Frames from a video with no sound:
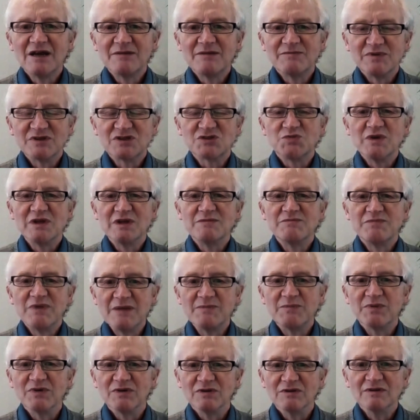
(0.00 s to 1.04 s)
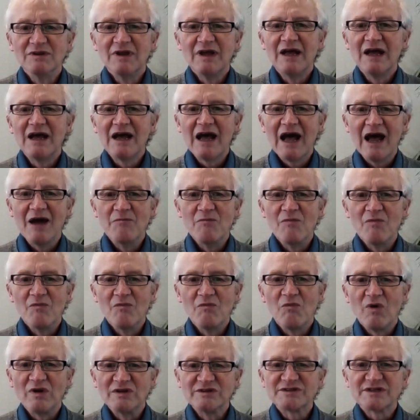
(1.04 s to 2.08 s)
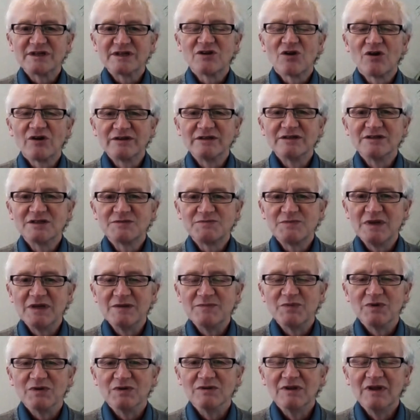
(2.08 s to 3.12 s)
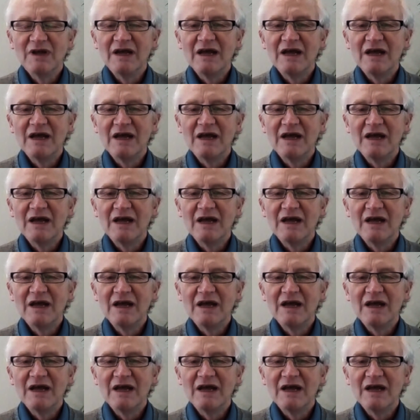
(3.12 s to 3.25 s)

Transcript: between people um, once it got into people.